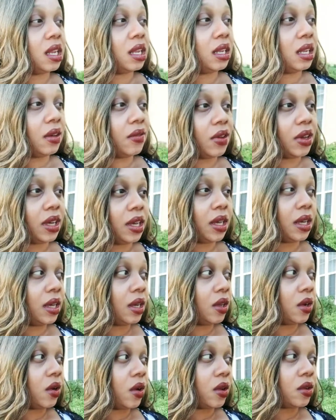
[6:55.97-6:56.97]
living
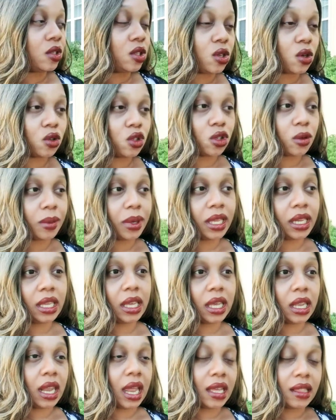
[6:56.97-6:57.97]
good on social
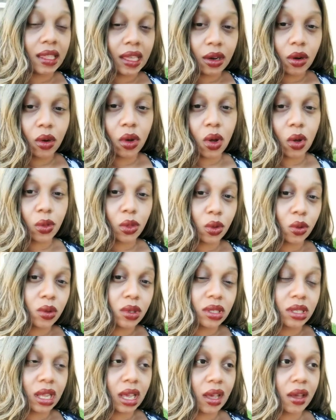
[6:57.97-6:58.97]
media, like they don't go through
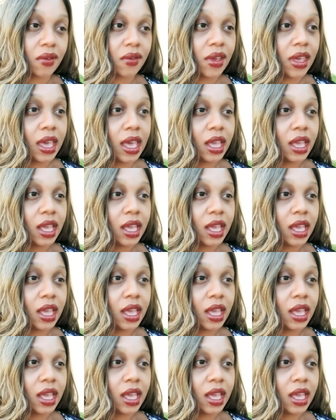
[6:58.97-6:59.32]
stuff.